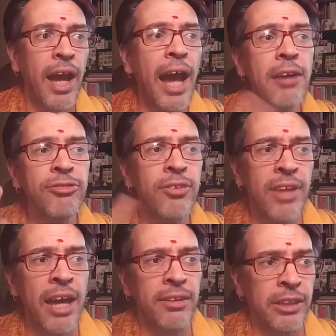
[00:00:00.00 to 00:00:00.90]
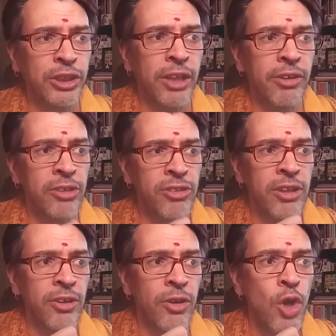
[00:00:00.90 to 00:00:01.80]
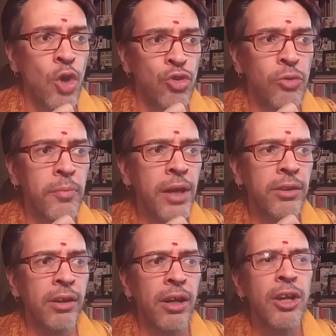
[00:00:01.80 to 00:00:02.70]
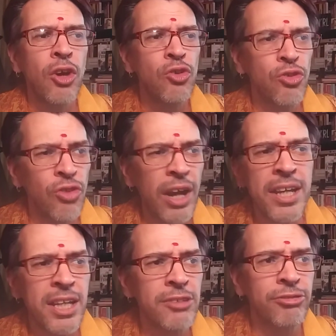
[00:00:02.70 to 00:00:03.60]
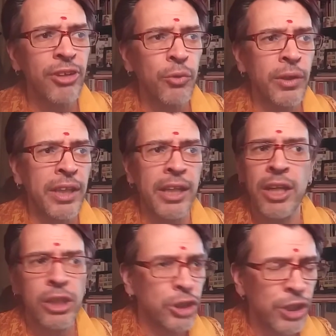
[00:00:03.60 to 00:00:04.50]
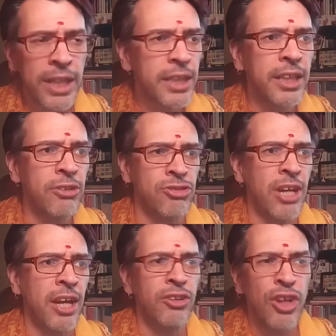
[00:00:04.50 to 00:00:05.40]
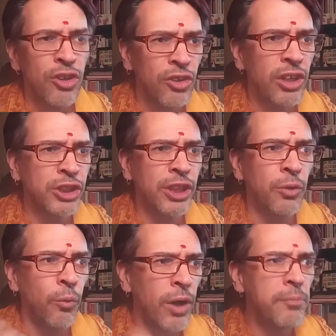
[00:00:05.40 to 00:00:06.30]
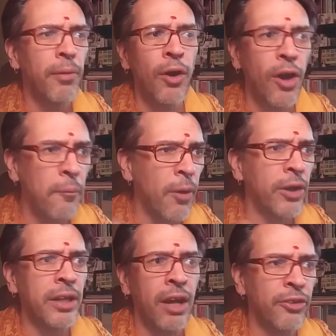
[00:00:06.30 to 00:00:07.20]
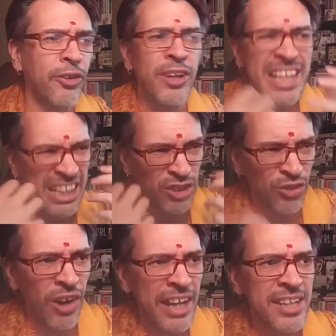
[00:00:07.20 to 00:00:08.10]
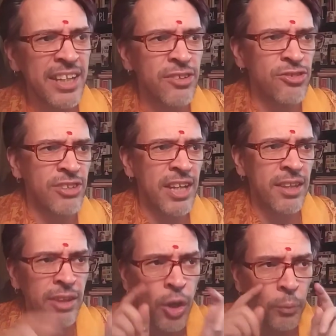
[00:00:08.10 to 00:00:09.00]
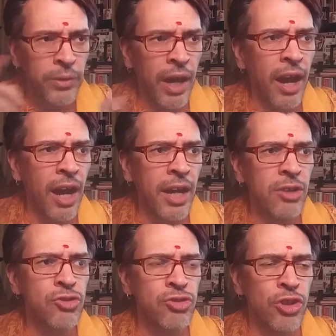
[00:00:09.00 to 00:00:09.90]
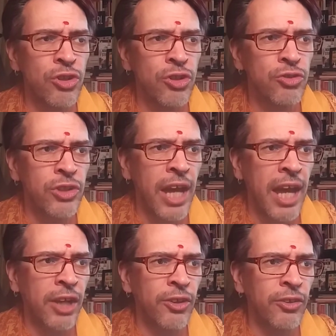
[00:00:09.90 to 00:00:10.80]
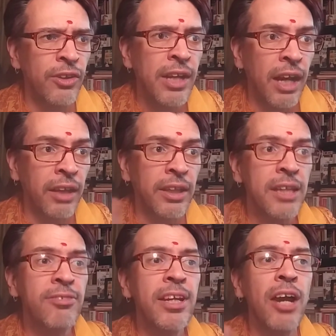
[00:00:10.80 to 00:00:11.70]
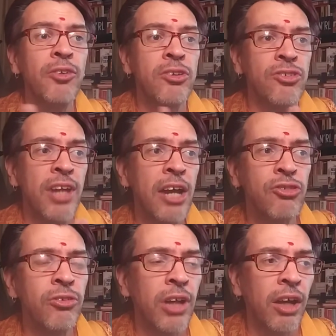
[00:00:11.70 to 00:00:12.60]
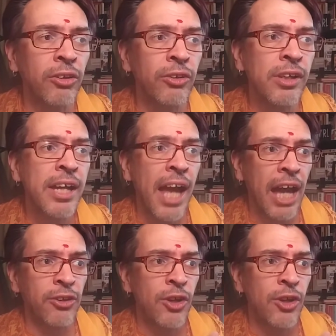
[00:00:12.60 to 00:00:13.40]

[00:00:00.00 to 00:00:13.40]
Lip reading: After that, the charioteer, Sumanthra, sighing frequently, shaking his head, crushing one palm on another, grinding his teeth with eyes turned due to anger, leaving out his natural color, and